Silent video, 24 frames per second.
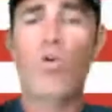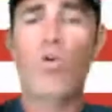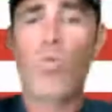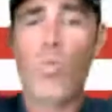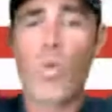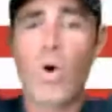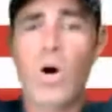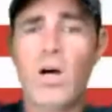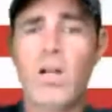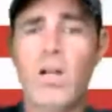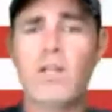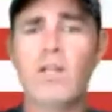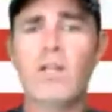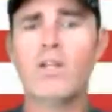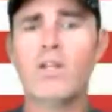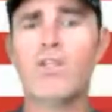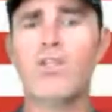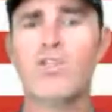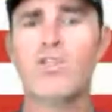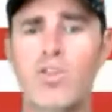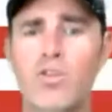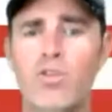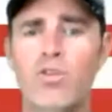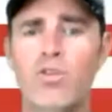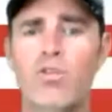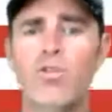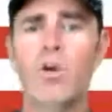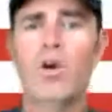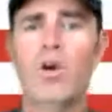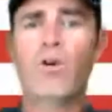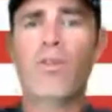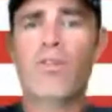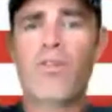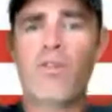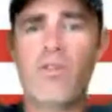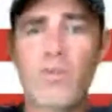1, 2,
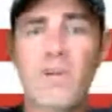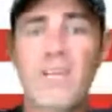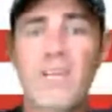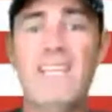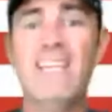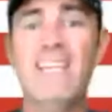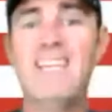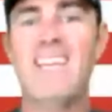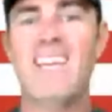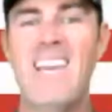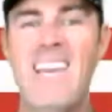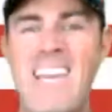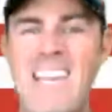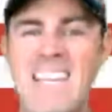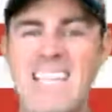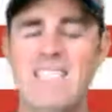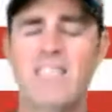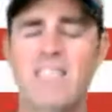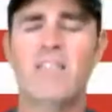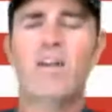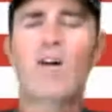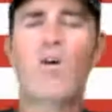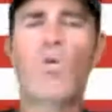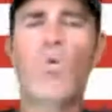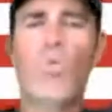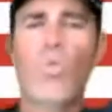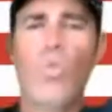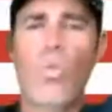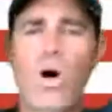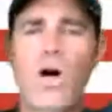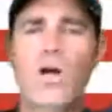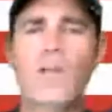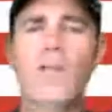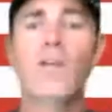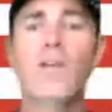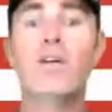3, 8.
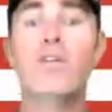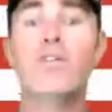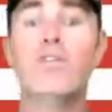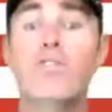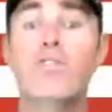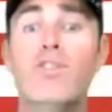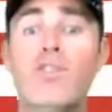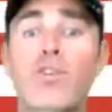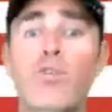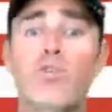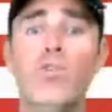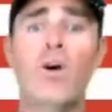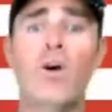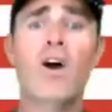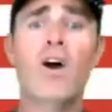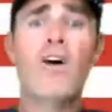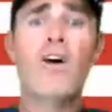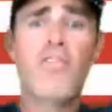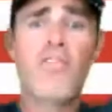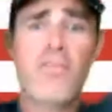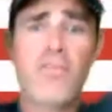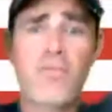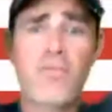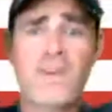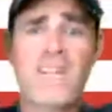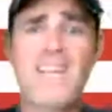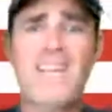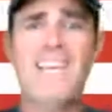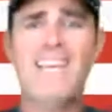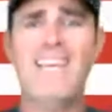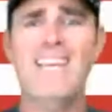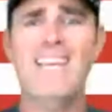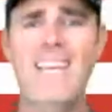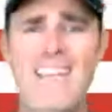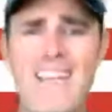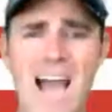1, 2, 3,
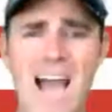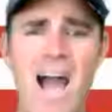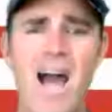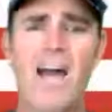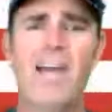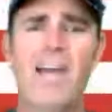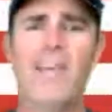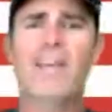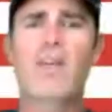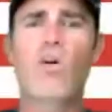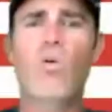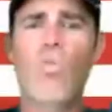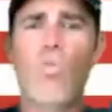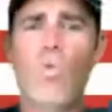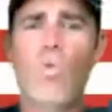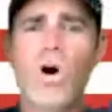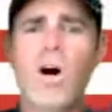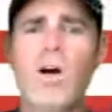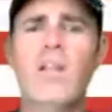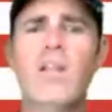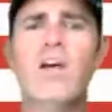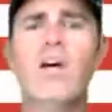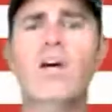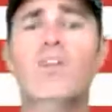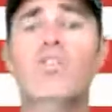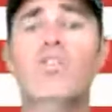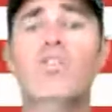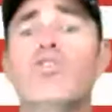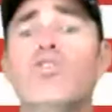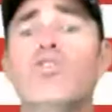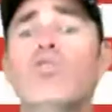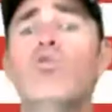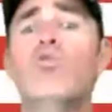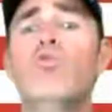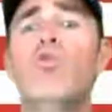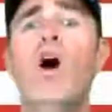and 9. 1,
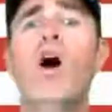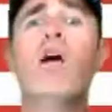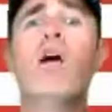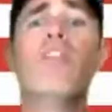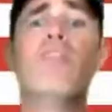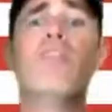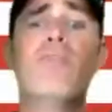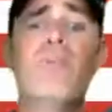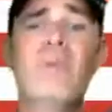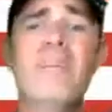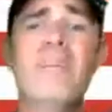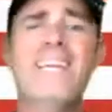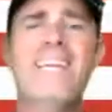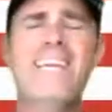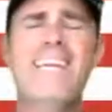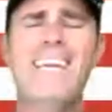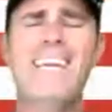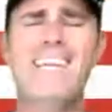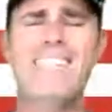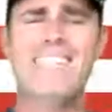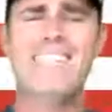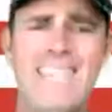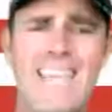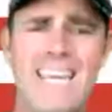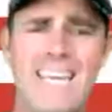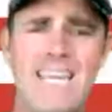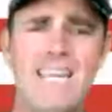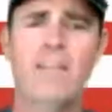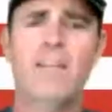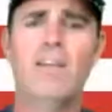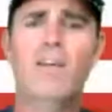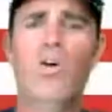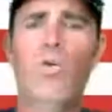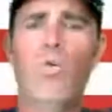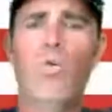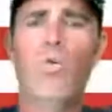2, 3, and 10.
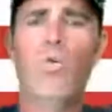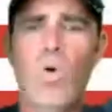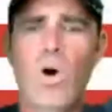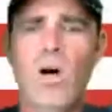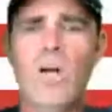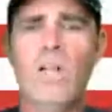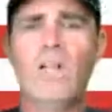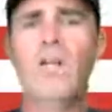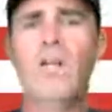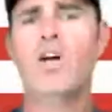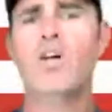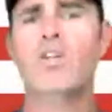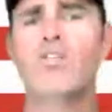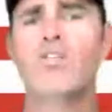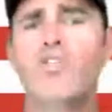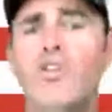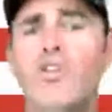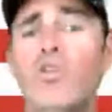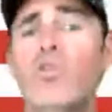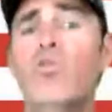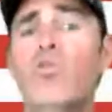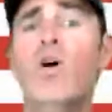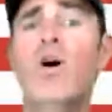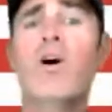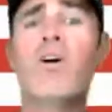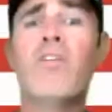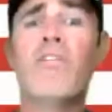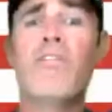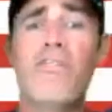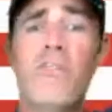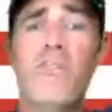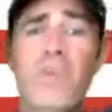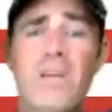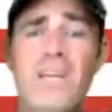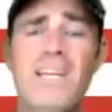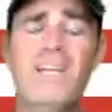1, 2,
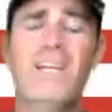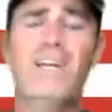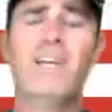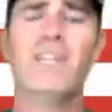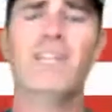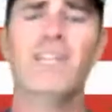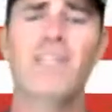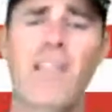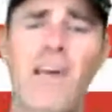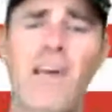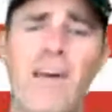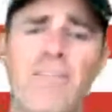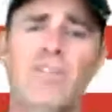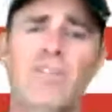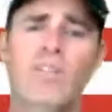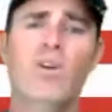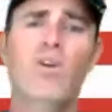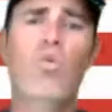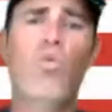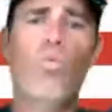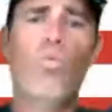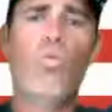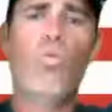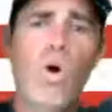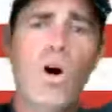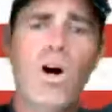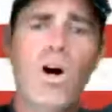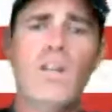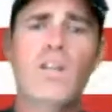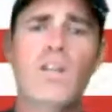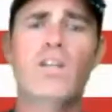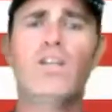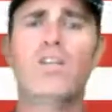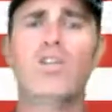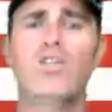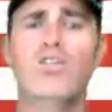3, 11.
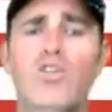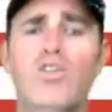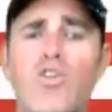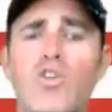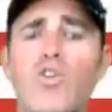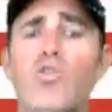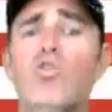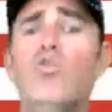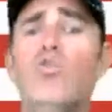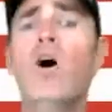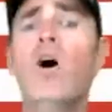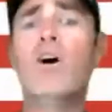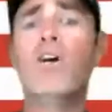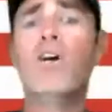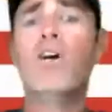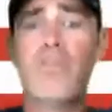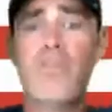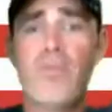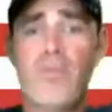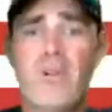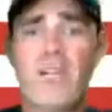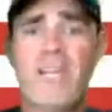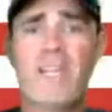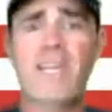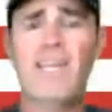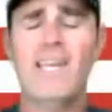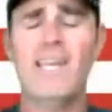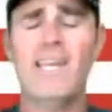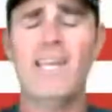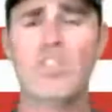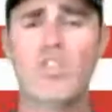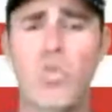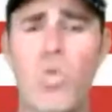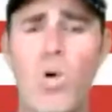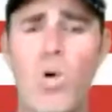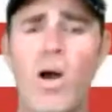1, 2, 3,
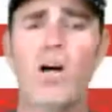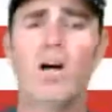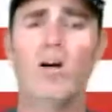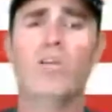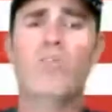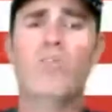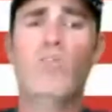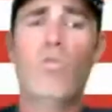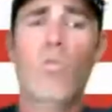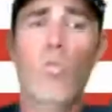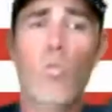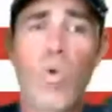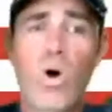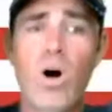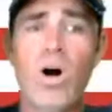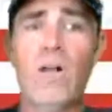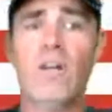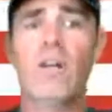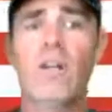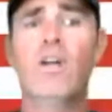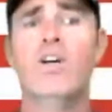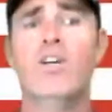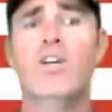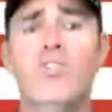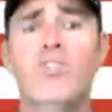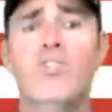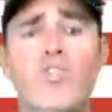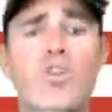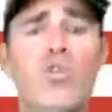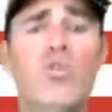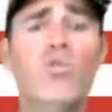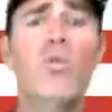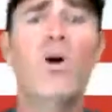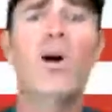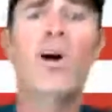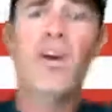and 12. 1,
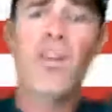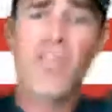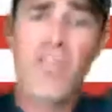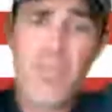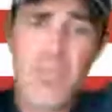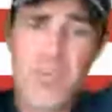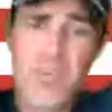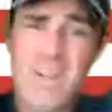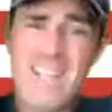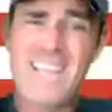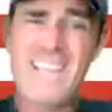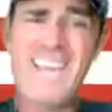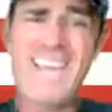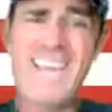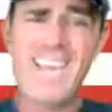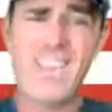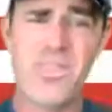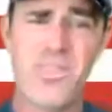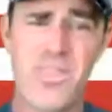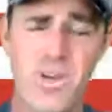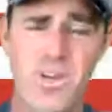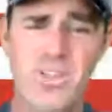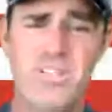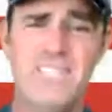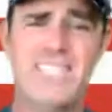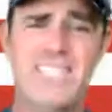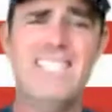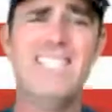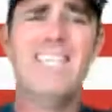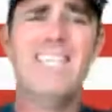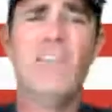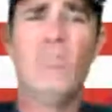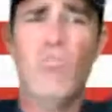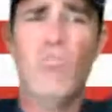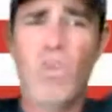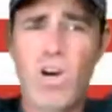2, 3, and
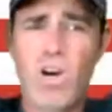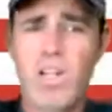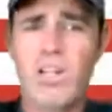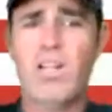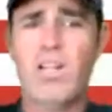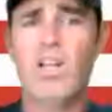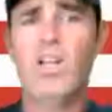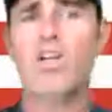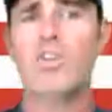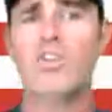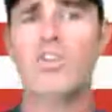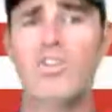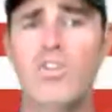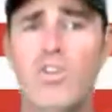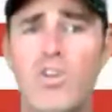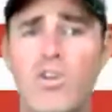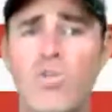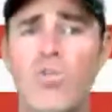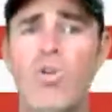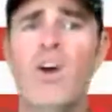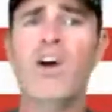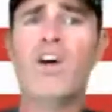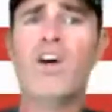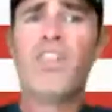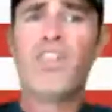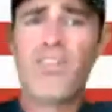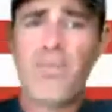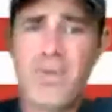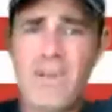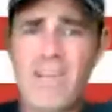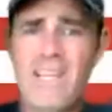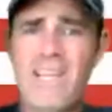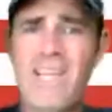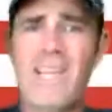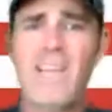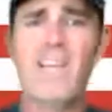13. 1, 2,
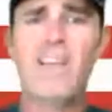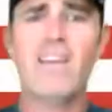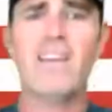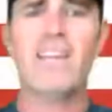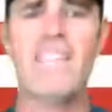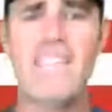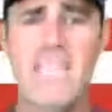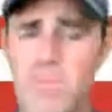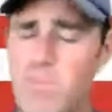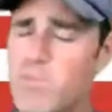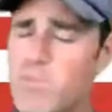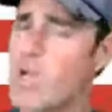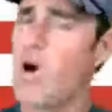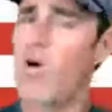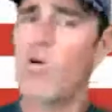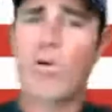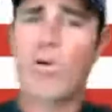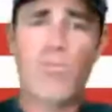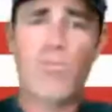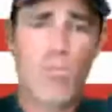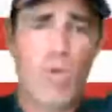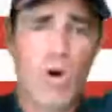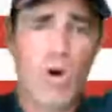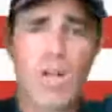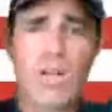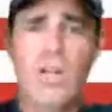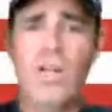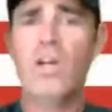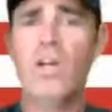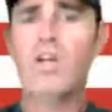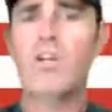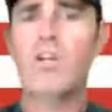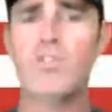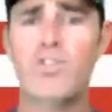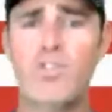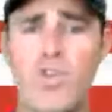3, and keep going. 1,
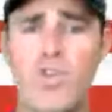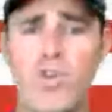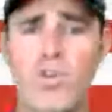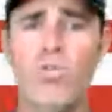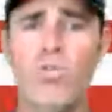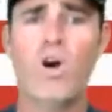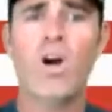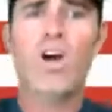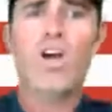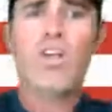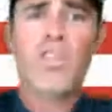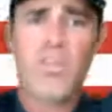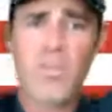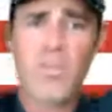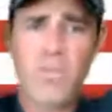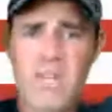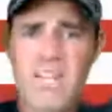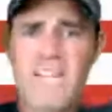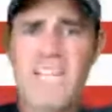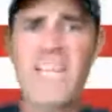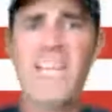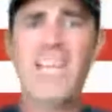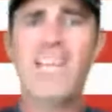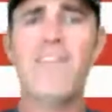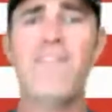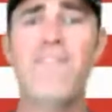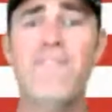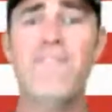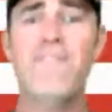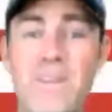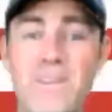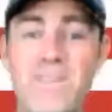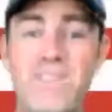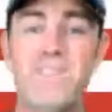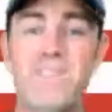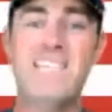2, 3, and
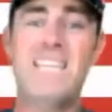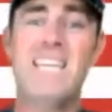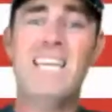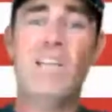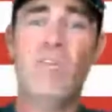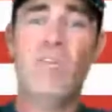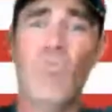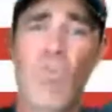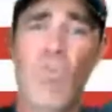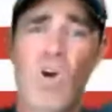15.